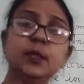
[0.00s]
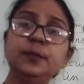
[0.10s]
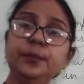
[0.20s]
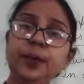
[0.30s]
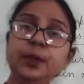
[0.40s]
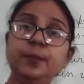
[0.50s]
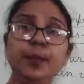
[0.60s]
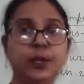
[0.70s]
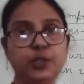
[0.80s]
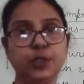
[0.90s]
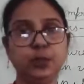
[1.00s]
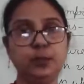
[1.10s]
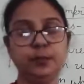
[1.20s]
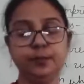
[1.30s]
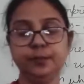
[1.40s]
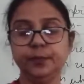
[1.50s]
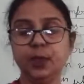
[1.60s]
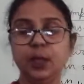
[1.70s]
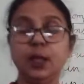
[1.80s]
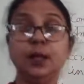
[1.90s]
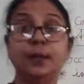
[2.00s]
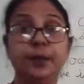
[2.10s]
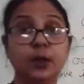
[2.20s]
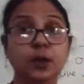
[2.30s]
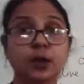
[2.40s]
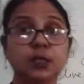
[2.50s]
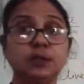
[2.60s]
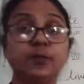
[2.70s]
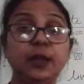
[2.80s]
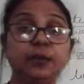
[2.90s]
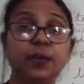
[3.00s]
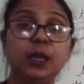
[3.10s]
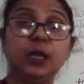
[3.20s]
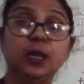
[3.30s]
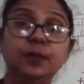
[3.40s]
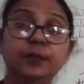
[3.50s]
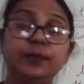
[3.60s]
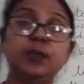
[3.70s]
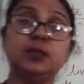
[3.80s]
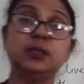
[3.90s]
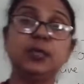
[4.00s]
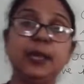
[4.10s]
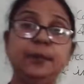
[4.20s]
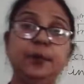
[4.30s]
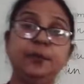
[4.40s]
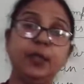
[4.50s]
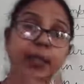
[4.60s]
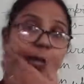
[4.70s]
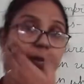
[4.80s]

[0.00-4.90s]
be patient because when we give this type of the